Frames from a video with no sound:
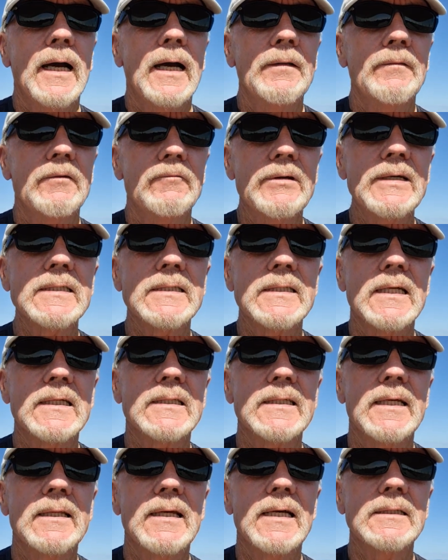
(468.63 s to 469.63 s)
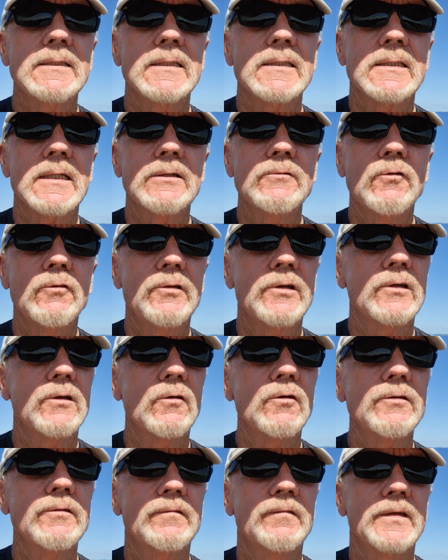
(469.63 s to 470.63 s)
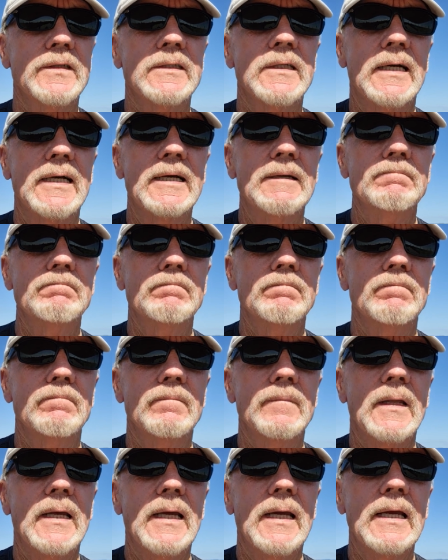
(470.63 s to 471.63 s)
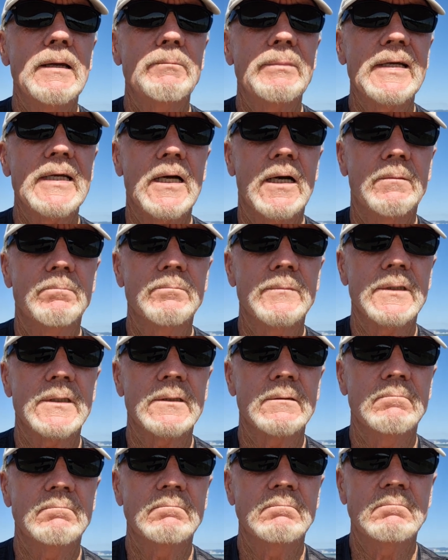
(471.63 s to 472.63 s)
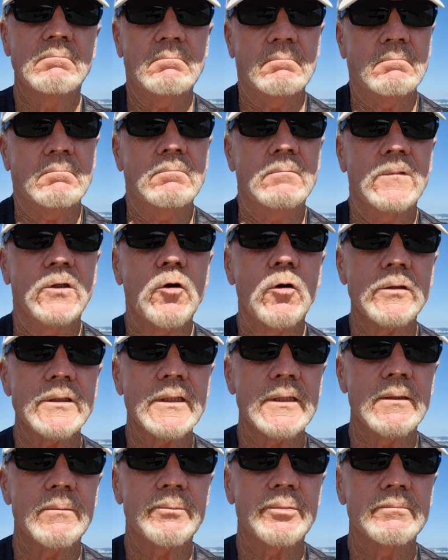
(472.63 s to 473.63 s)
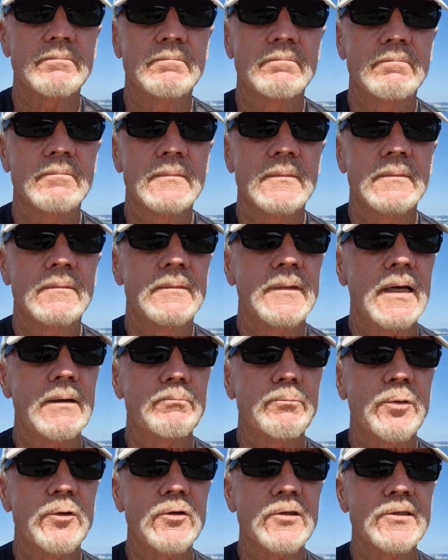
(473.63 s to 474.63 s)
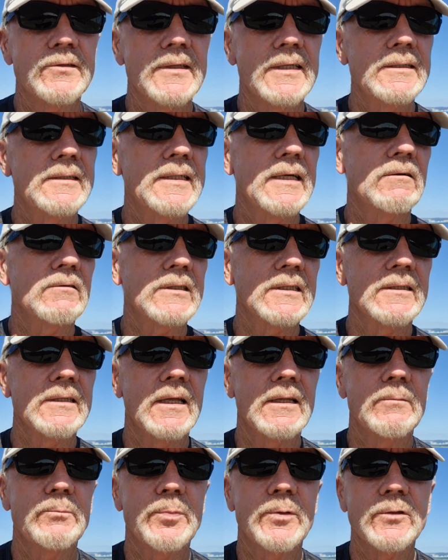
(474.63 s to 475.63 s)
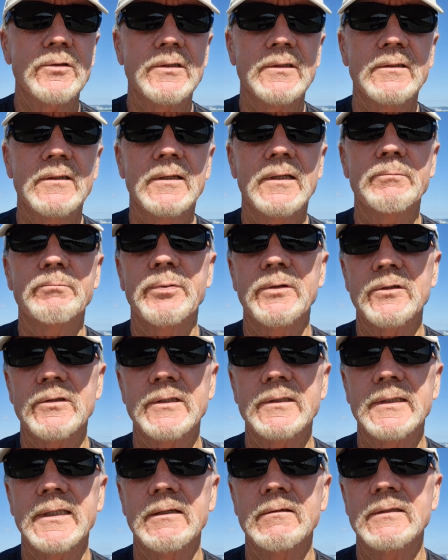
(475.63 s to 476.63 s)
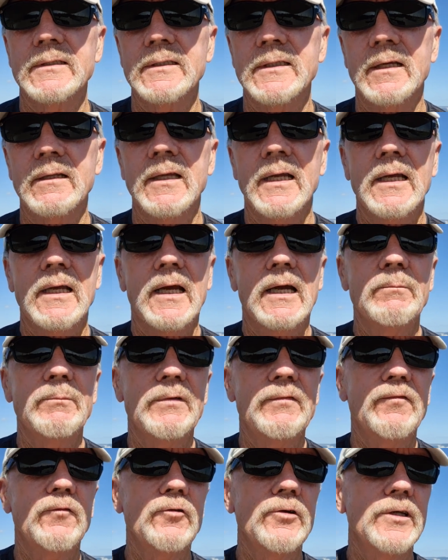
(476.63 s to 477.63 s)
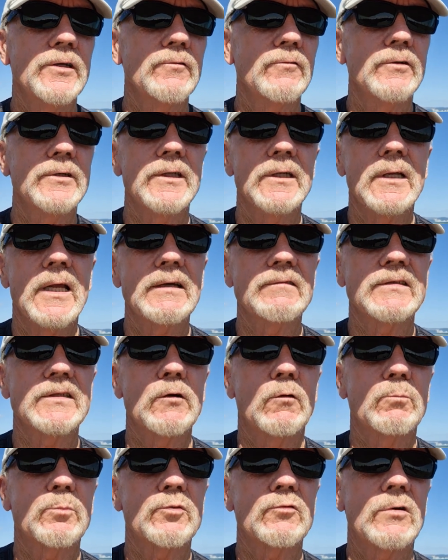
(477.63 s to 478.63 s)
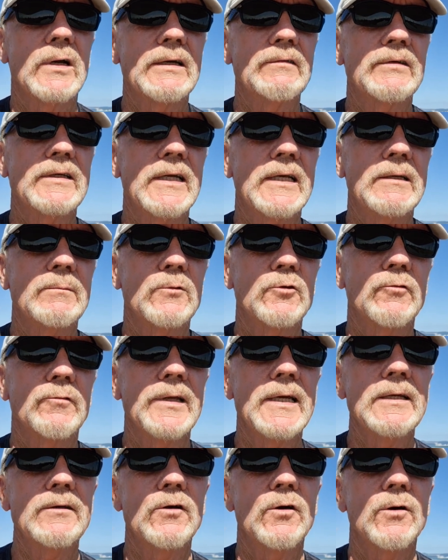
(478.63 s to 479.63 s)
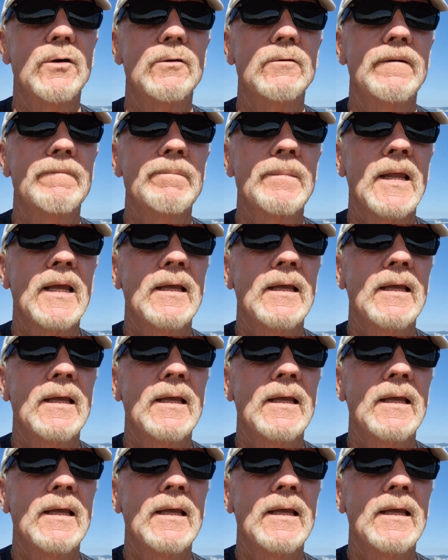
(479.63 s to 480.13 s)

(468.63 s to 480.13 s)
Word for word: And the reason I say that is I know that a lot of the time it becomes gossip. That person then tells another person, and that person tells another, and before you know it, your life's not private anymore. They know